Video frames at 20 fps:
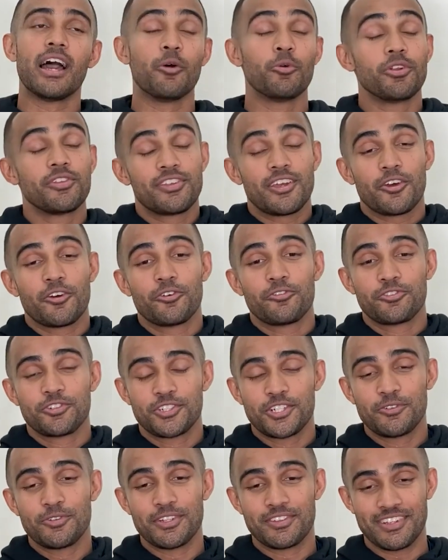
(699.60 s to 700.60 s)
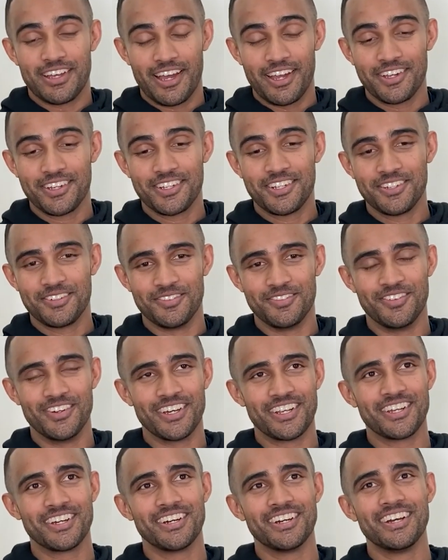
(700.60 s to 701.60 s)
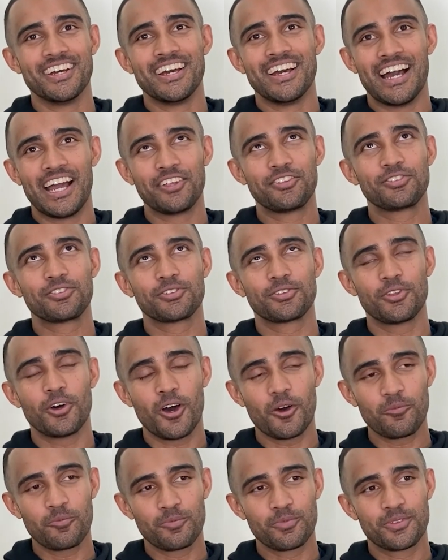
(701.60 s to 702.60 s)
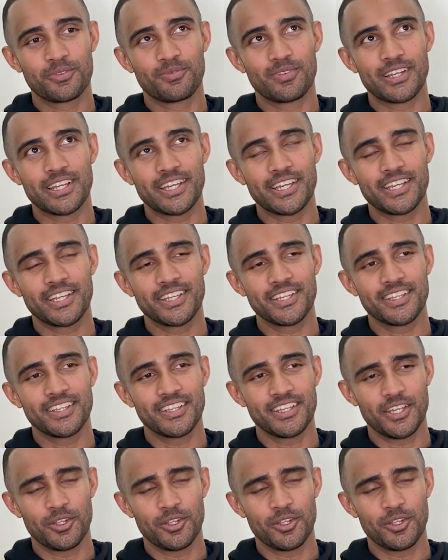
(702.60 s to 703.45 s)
I wouldn't say I was officially retired, but I stopped playing.